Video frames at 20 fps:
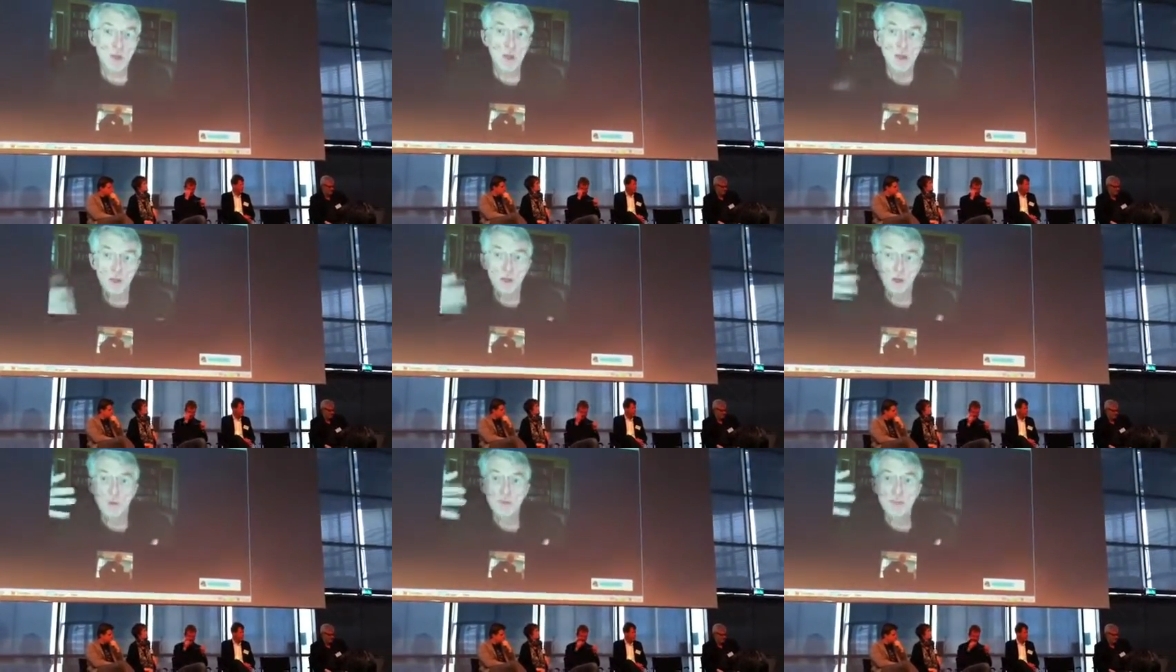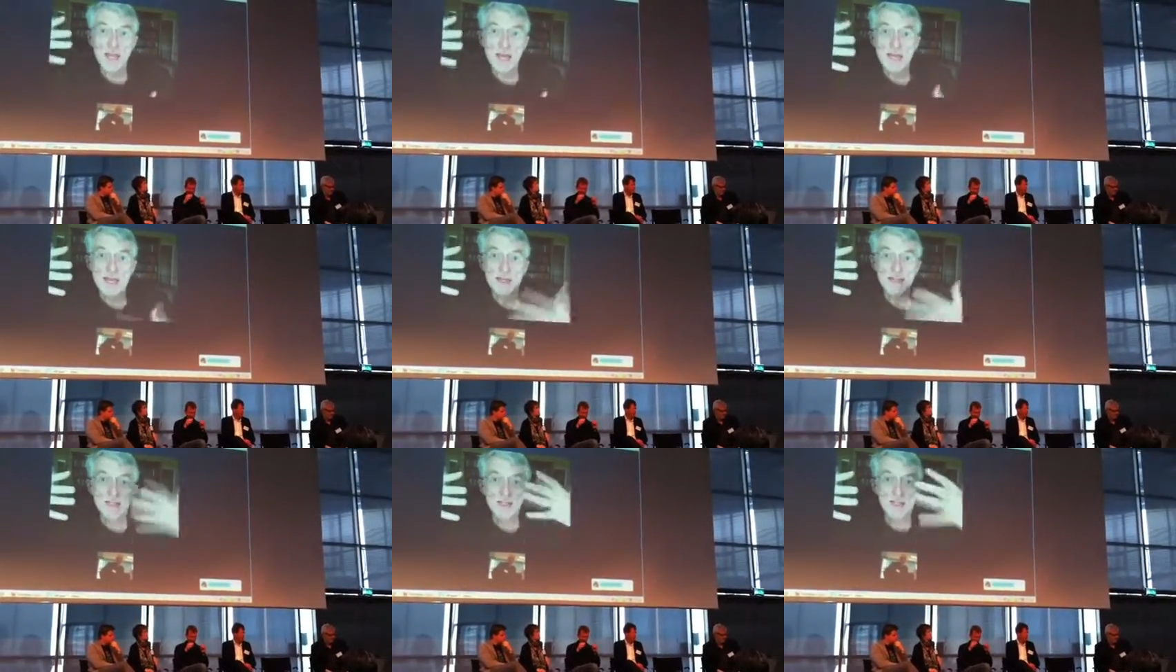It goes
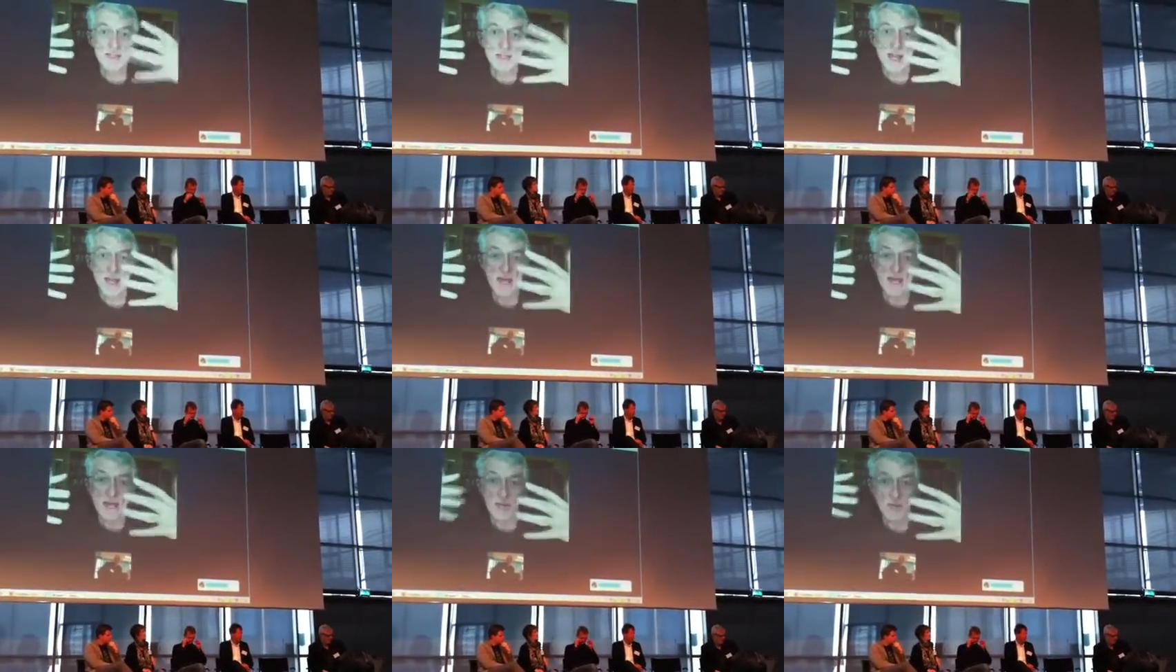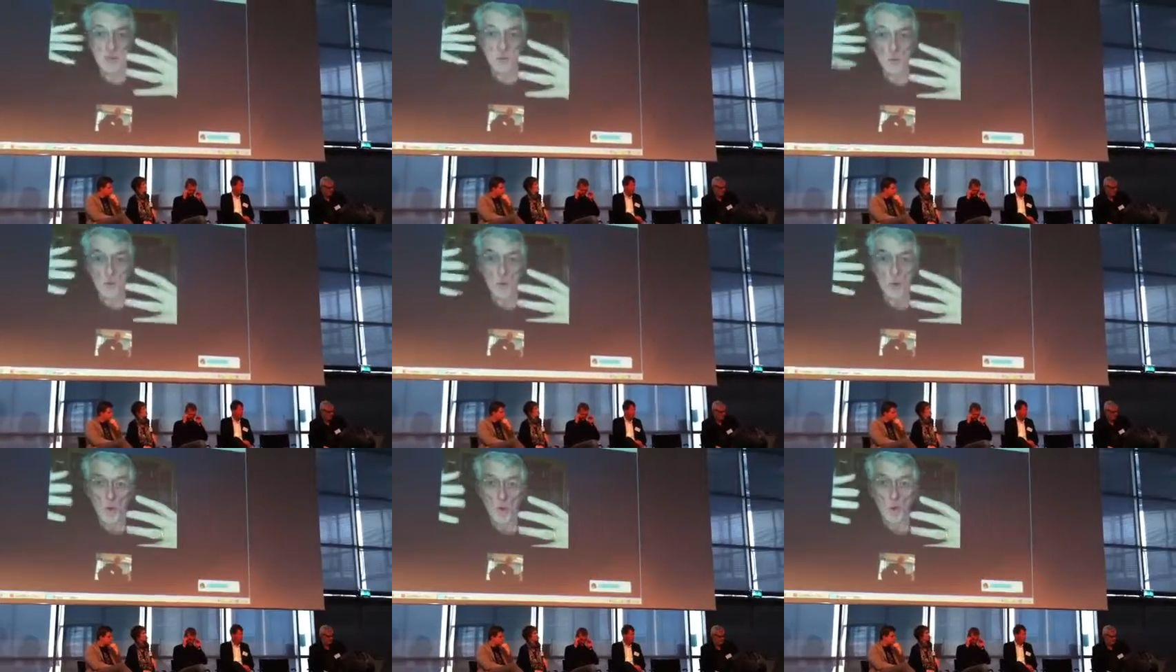end to end,
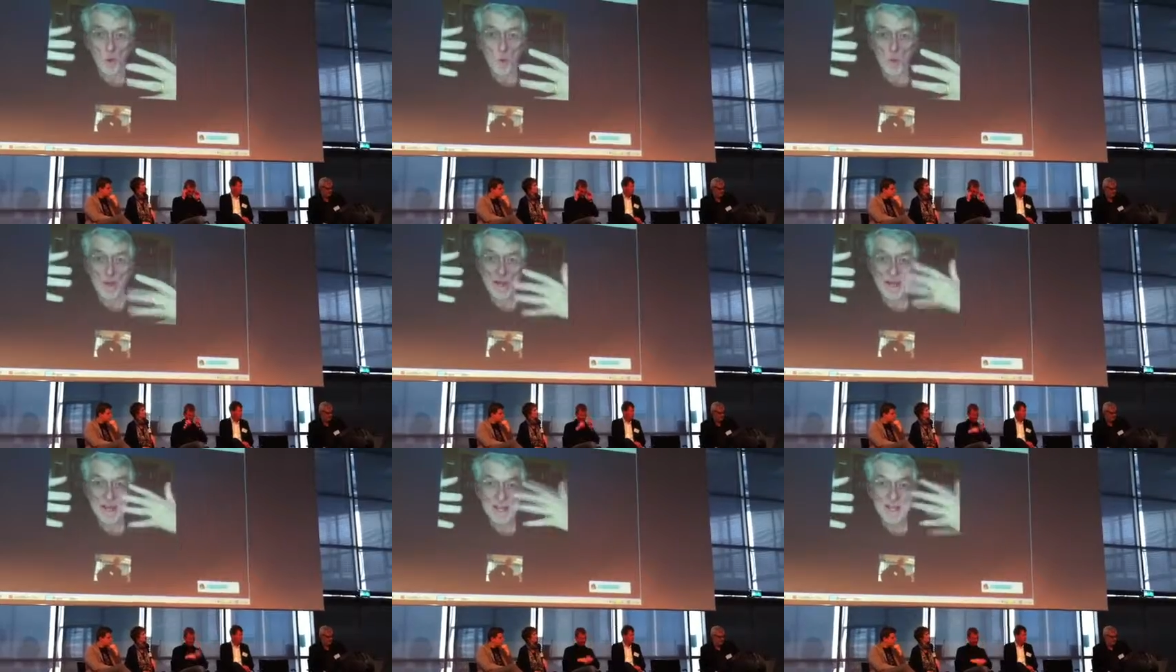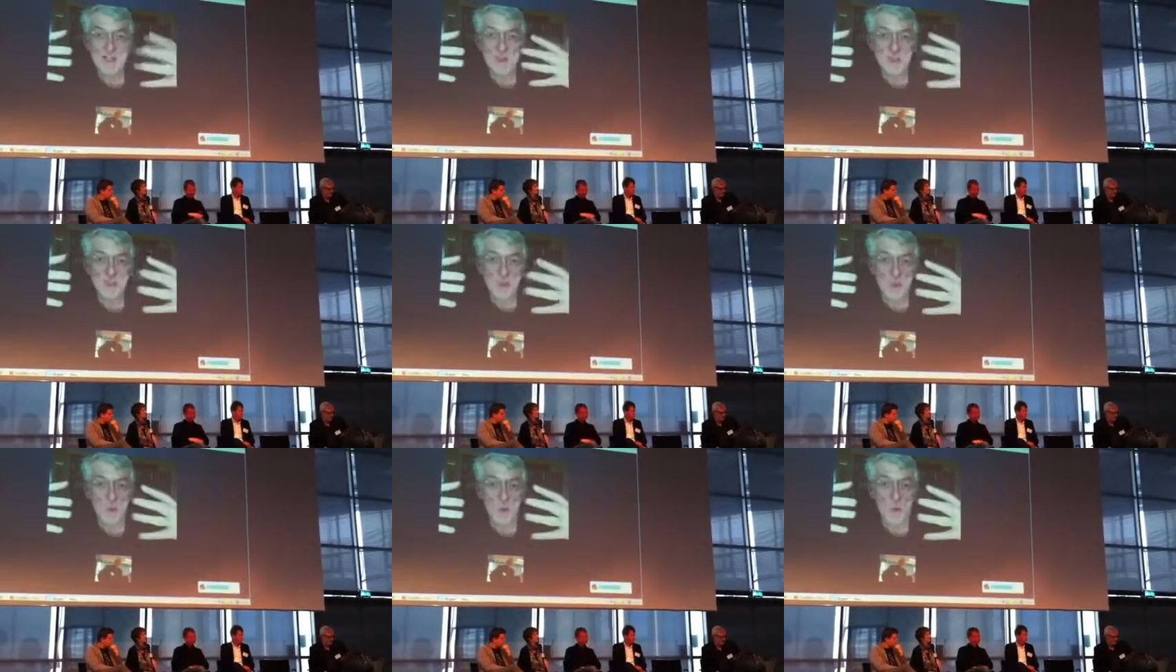
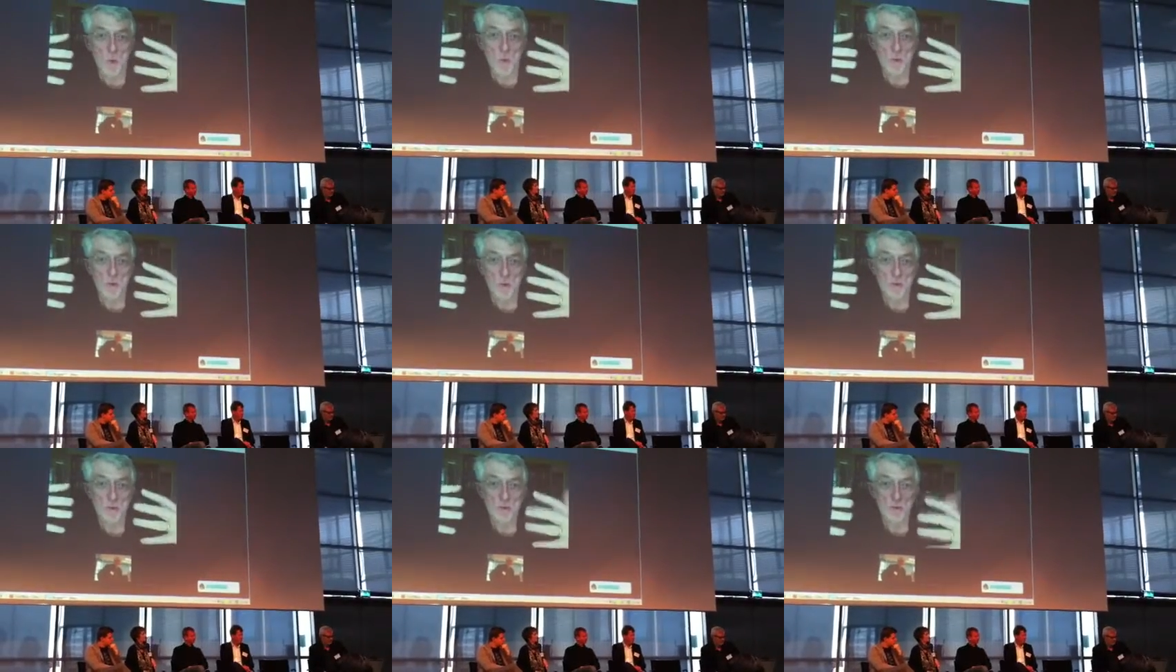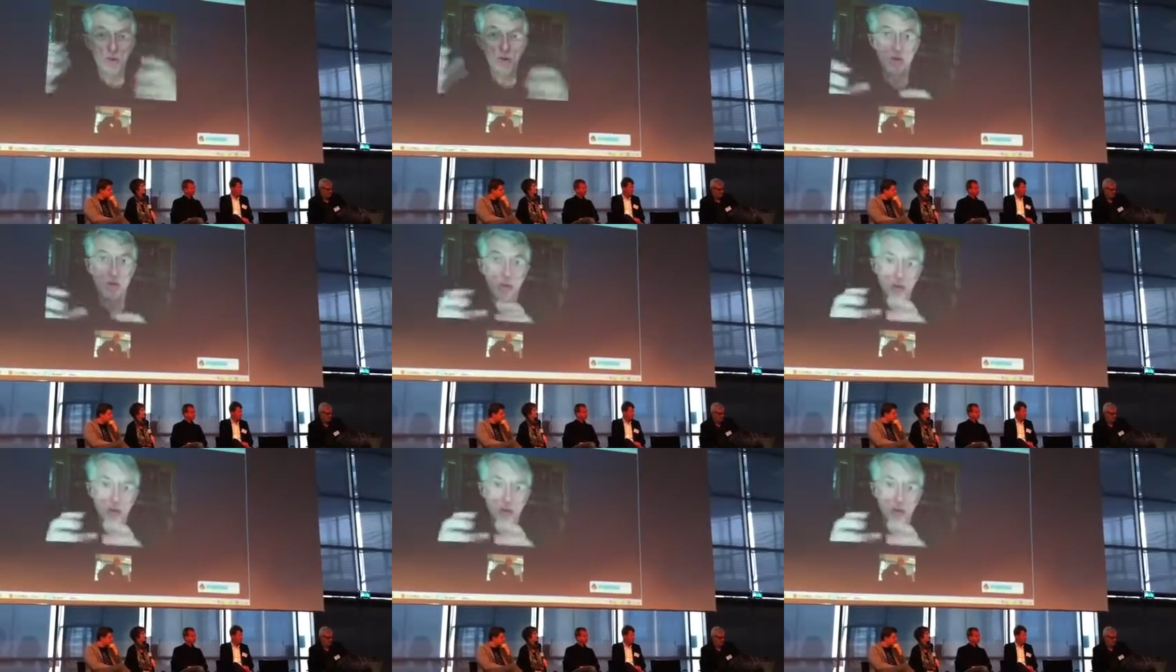witness to world.